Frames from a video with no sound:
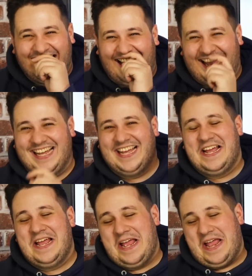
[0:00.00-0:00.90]

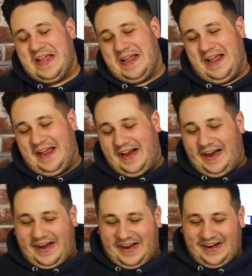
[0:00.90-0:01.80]

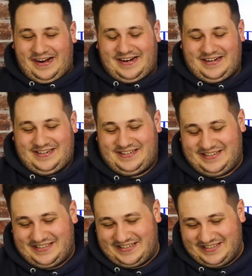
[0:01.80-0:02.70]

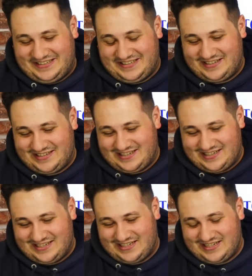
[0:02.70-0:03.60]

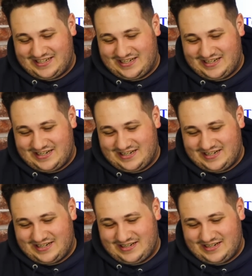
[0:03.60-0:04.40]
The person shown says nothing.